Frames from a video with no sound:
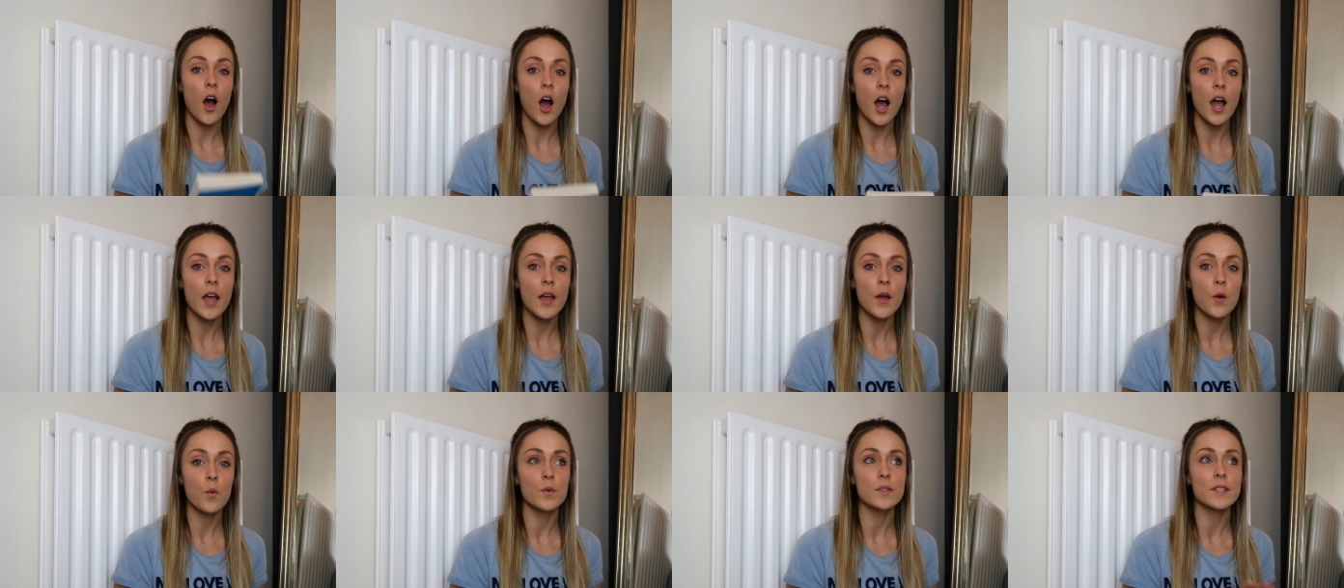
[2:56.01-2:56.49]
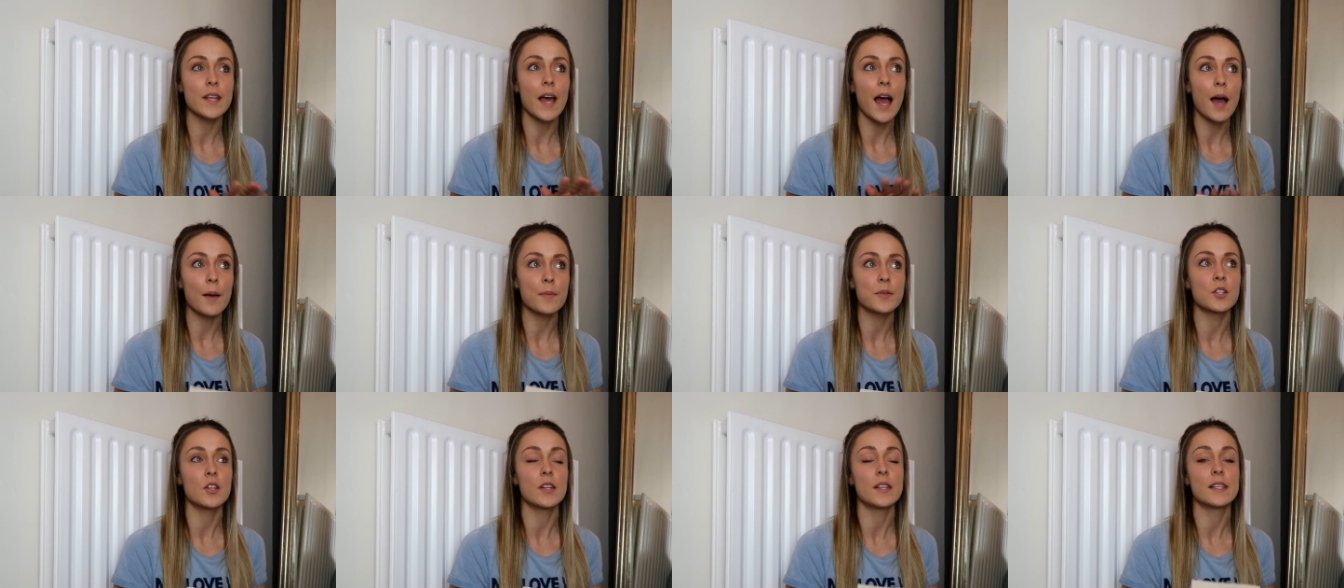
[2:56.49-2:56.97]
I was
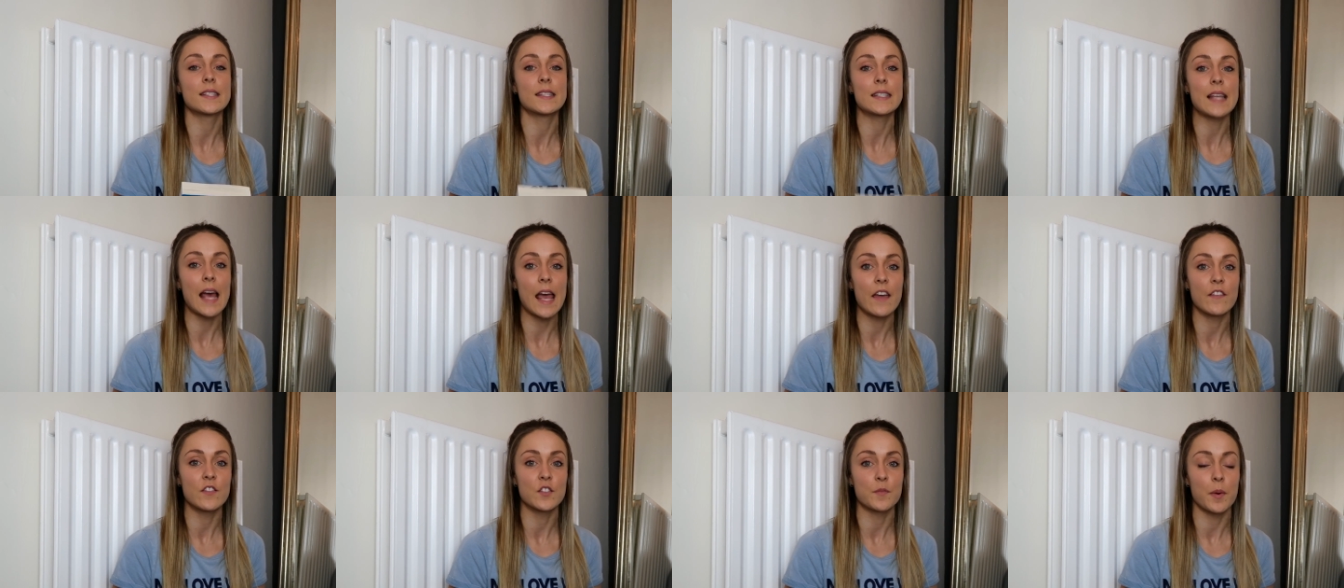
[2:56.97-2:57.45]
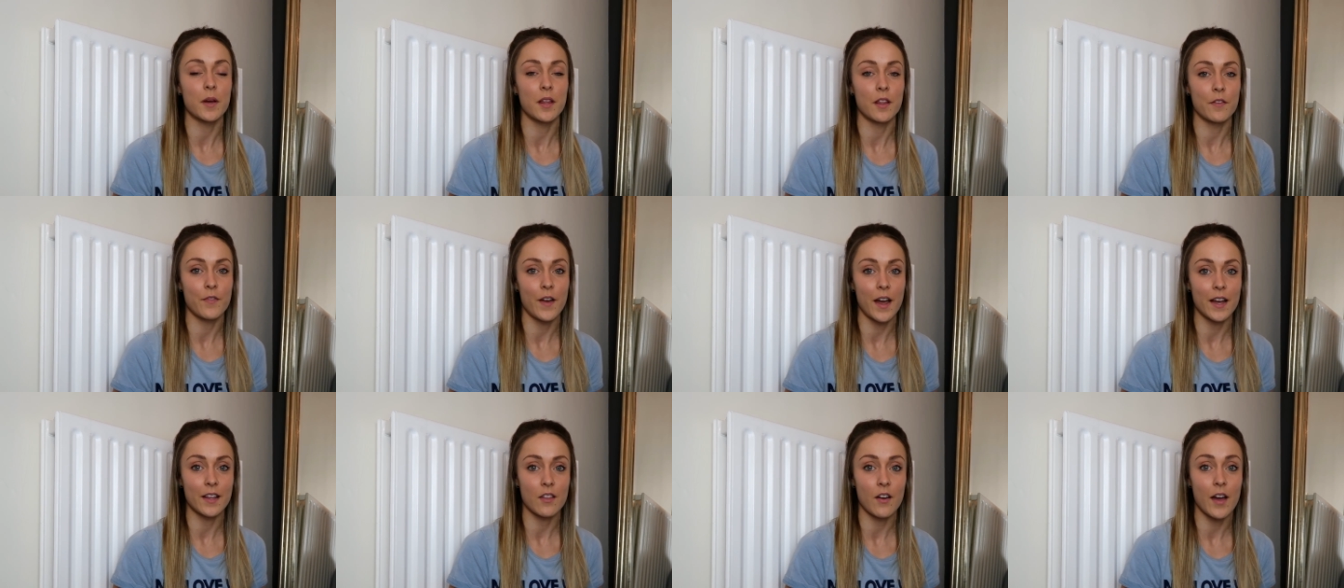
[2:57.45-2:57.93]
absolutely saved by the
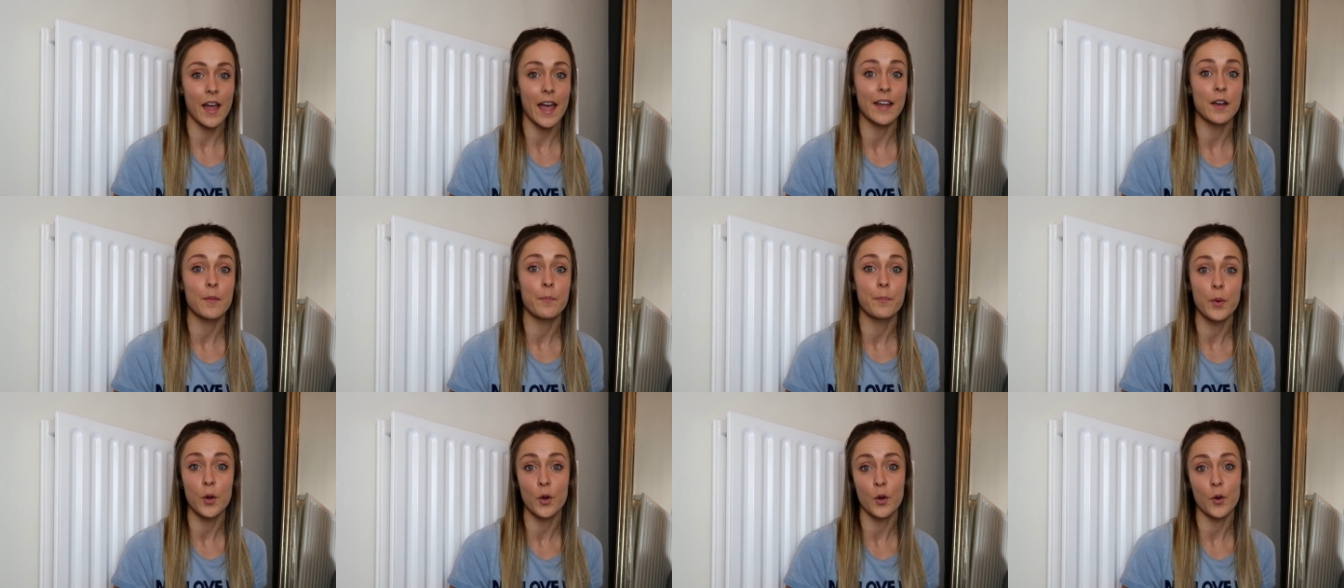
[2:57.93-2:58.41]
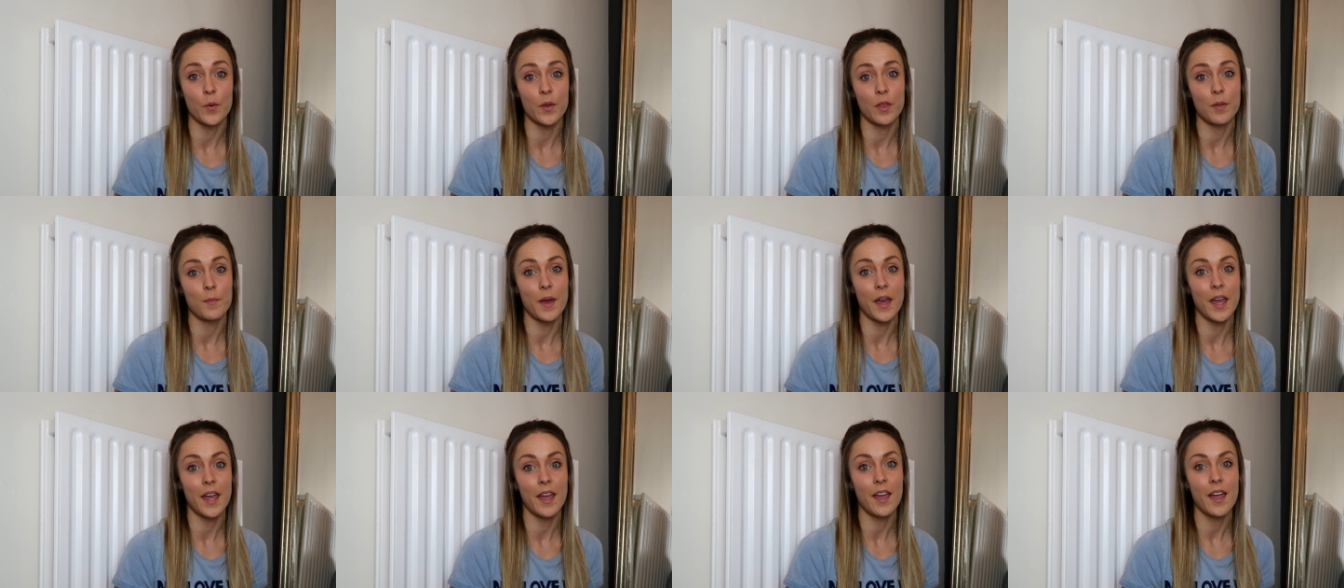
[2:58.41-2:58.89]
fact that I had a book with
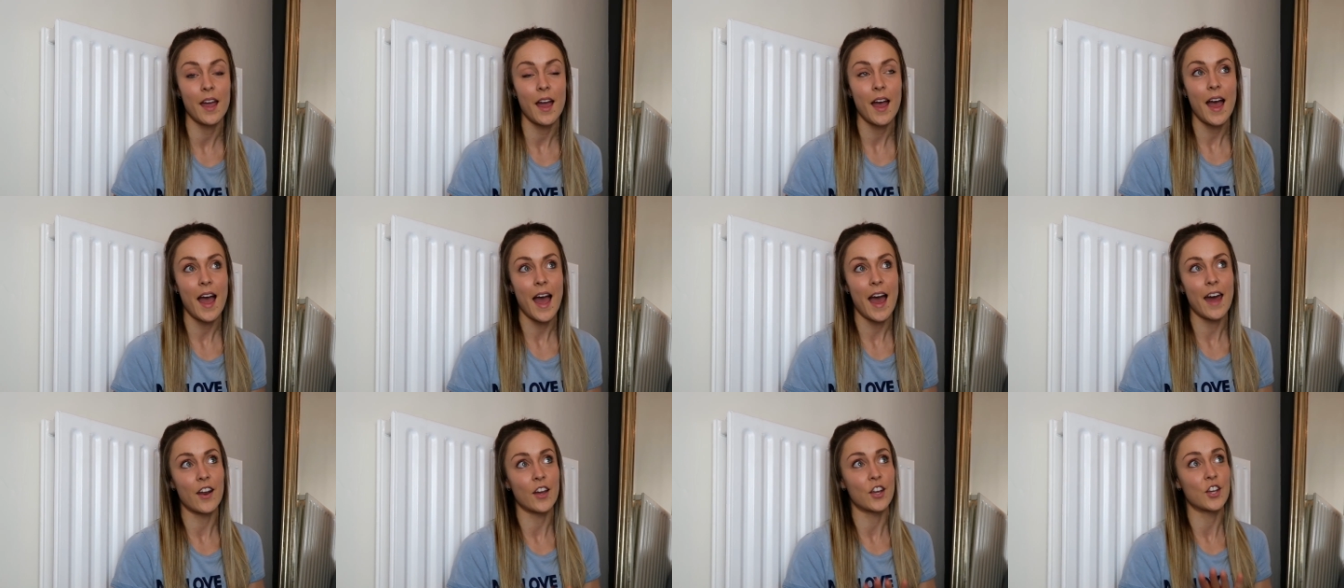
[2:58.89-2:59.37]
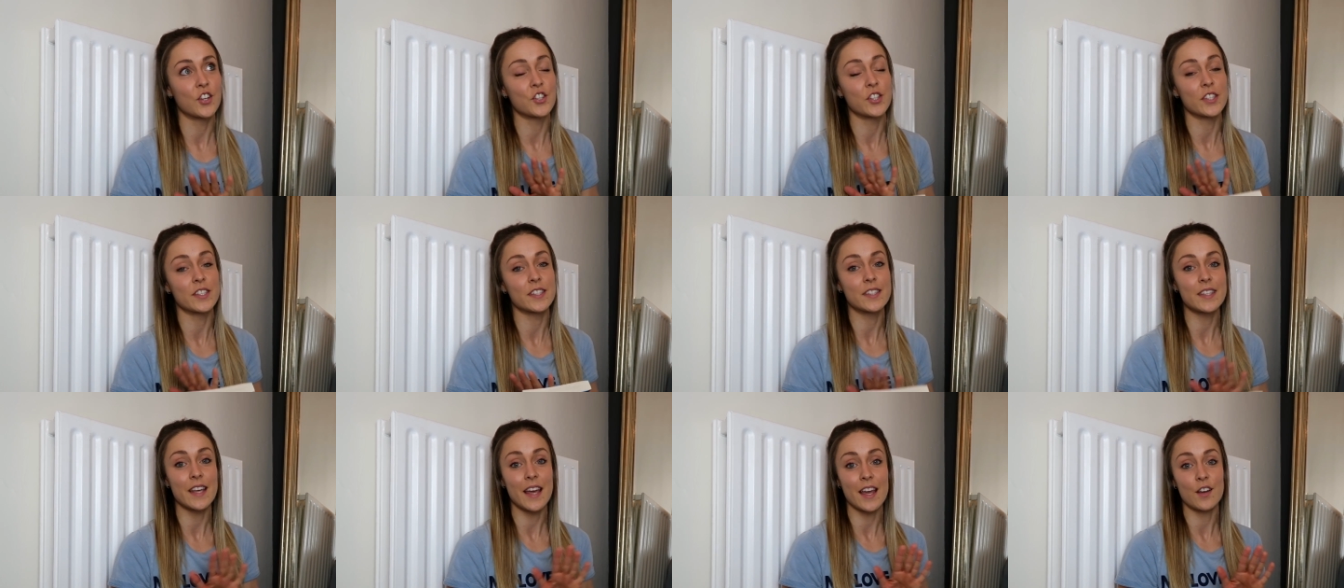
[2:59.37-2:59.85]
me and I could
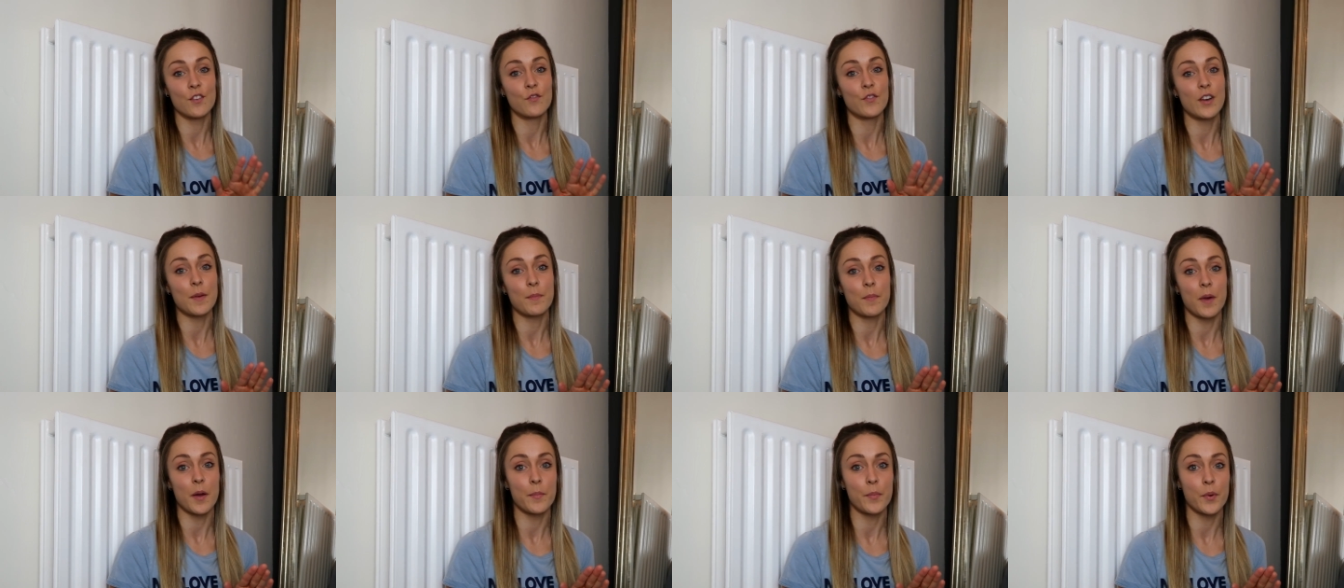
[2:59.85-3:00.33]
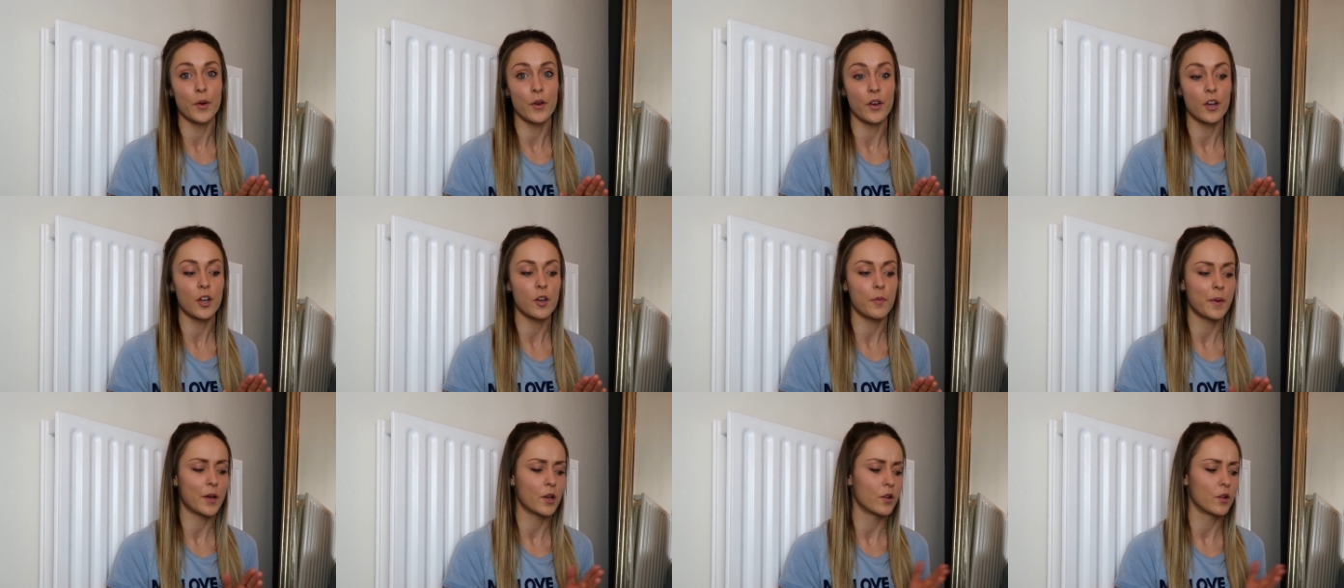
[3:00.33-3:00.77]
just sit and read my book